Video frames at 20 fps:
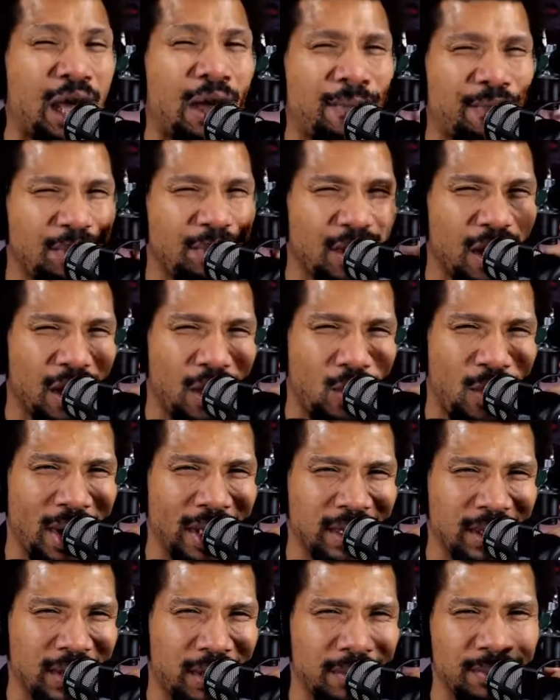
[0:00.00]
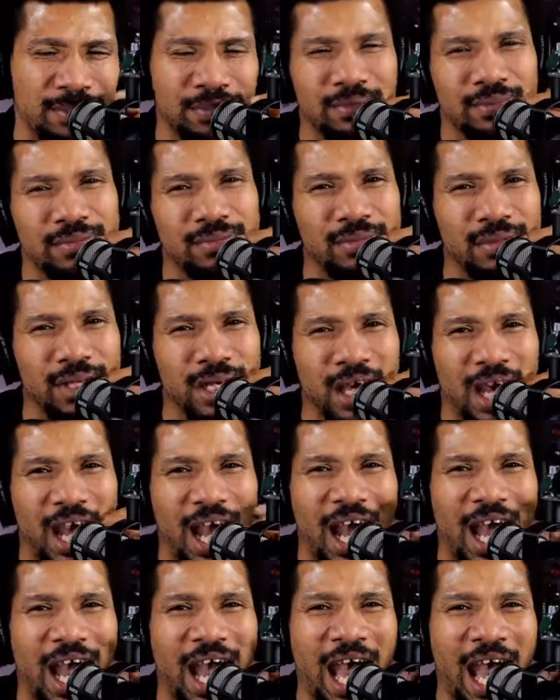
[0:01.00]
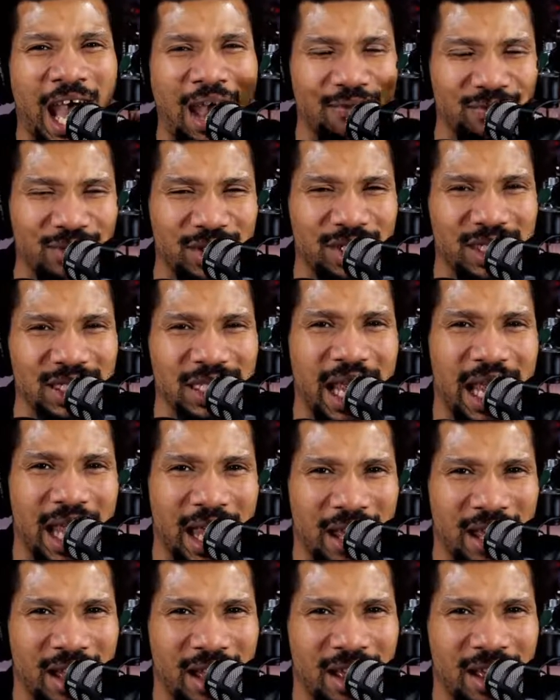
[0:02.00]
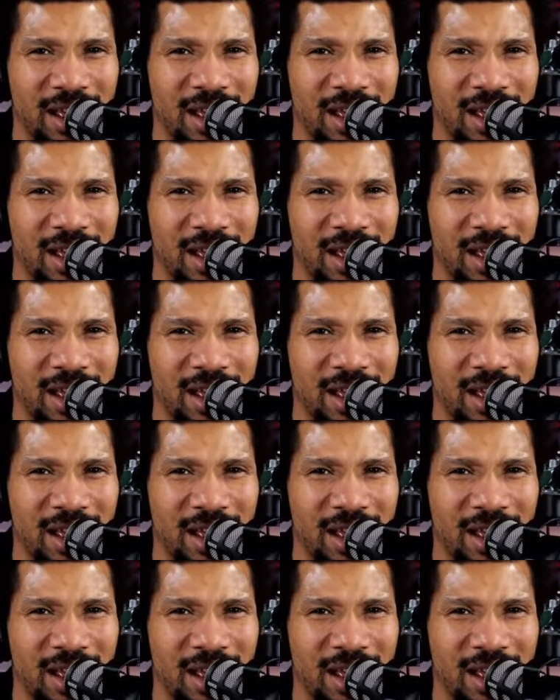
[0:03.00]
Not quite so. I have to say,